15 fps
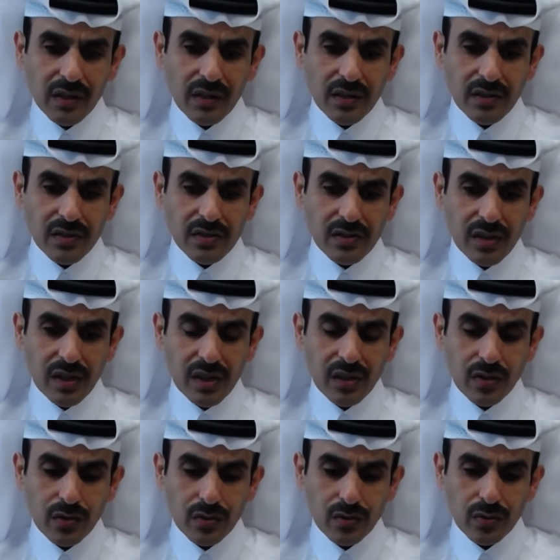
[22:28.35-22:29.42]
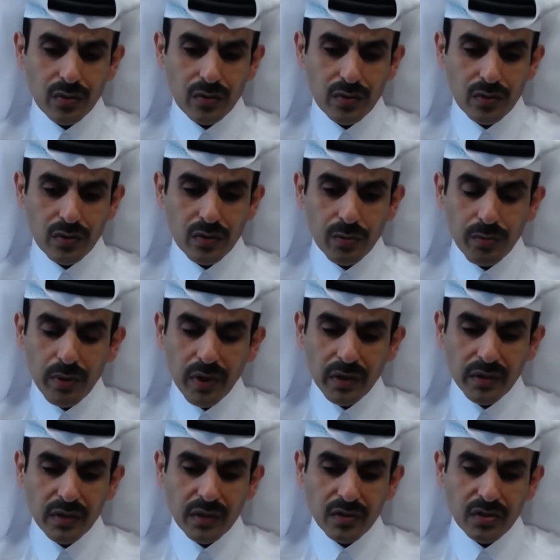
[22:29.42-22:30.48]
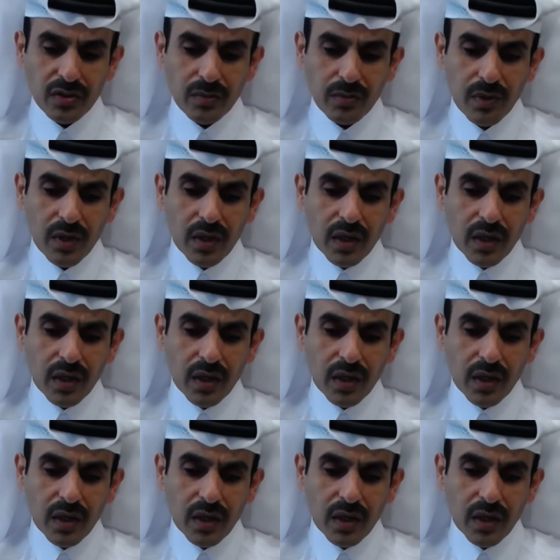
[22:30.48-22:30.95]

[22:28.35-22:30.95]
and it is really to partnership